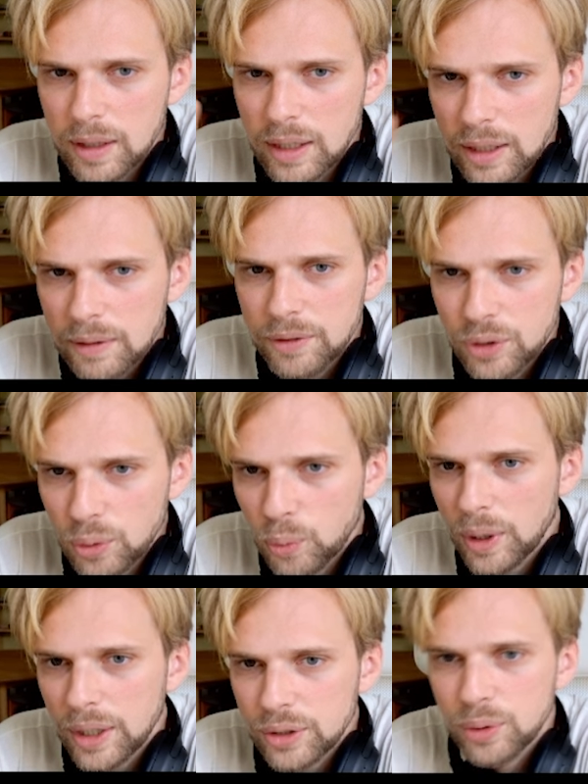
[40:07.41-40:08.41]
If you
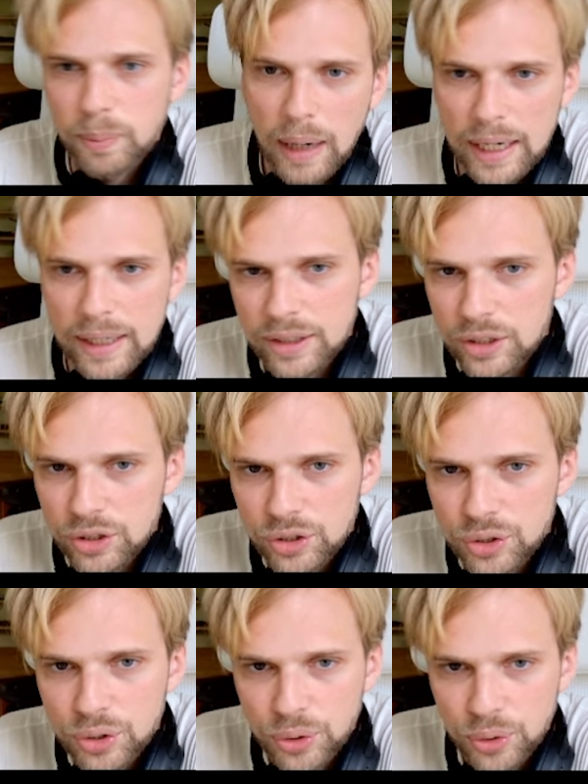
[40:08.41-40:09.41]
were to buy this
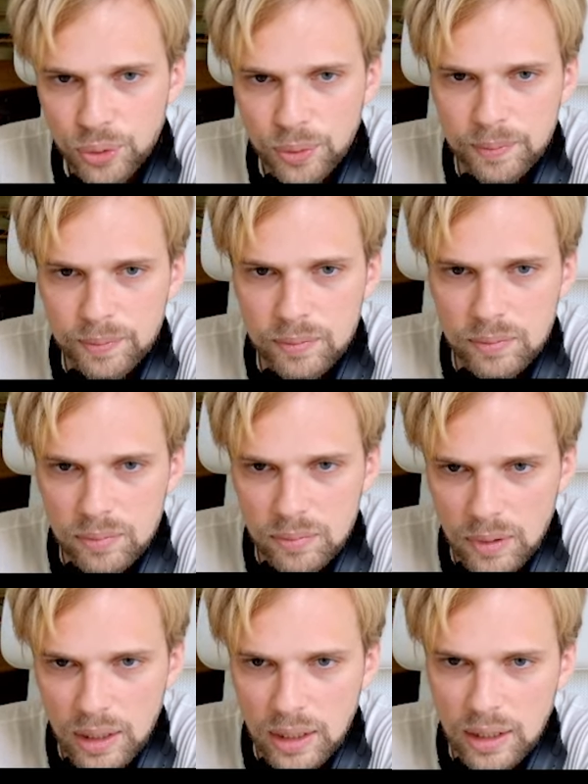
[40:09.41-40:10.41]
new,
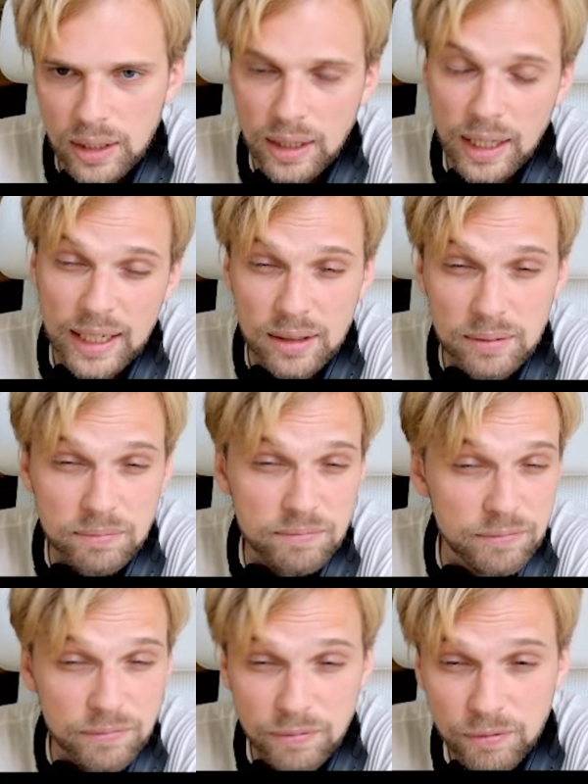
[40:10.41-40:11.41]
like
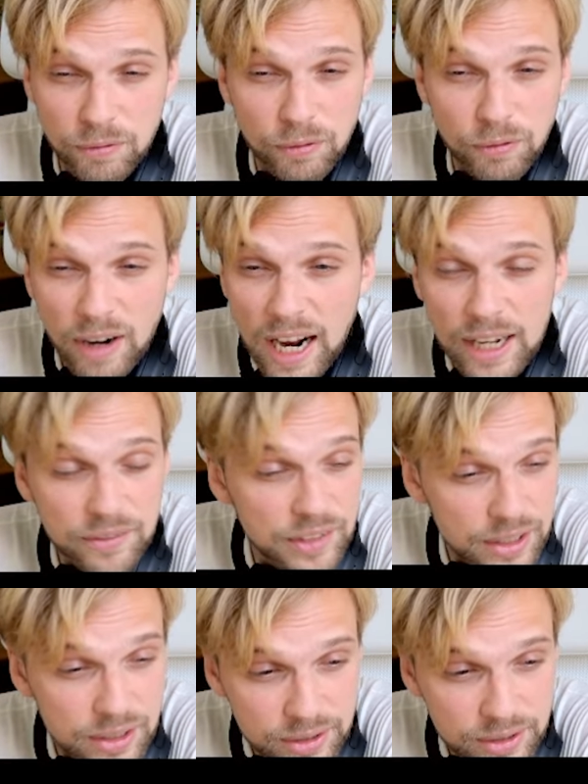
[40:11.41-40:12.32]
5 years